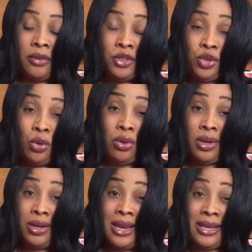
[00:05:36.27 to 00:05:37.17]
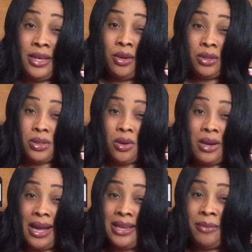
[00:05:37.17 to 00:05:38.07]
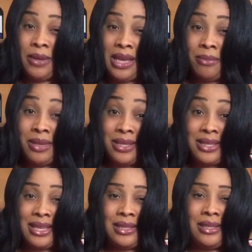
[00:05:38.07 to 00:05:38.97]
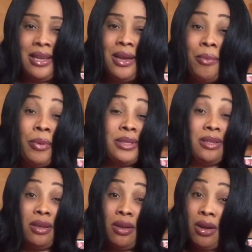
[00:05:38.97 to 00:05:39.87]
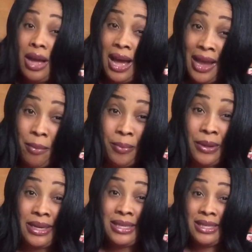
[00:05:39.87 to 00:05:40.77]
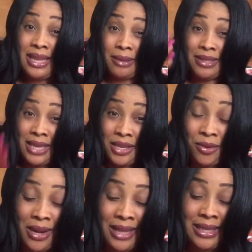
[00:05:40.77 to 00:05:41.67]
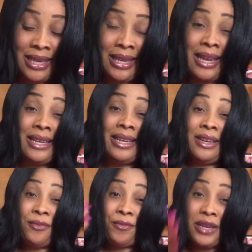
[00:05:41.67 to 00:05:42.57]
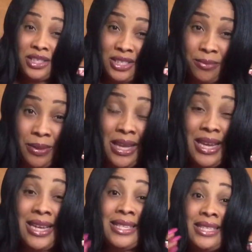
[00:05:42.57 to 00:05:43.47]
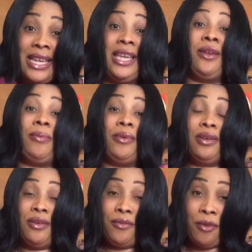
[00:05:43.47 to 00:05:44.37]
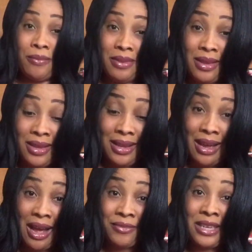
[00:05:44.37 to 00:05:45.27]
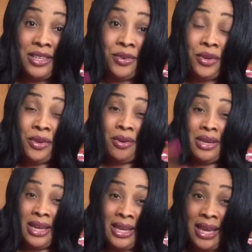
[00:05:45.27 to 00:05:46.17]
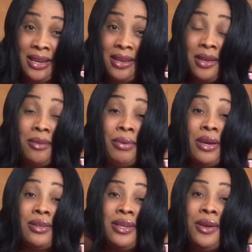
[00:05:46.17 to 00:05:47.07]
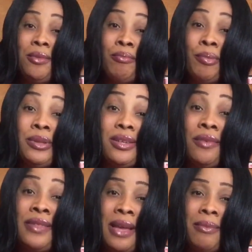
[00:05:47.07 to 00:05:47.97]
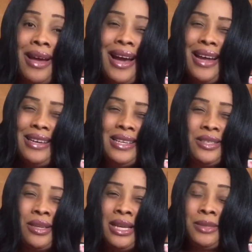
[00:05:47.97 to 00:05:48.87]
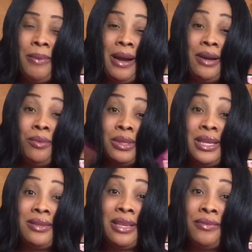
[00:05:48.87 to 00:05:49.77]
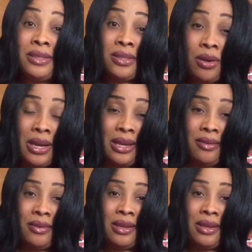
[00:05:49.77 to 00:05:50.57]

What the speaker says: show that they don't talk and they became distant. But I am predicting and telling you guys again that the friendship is taking up from after the reunion again, because both of them had each other's back without even talking.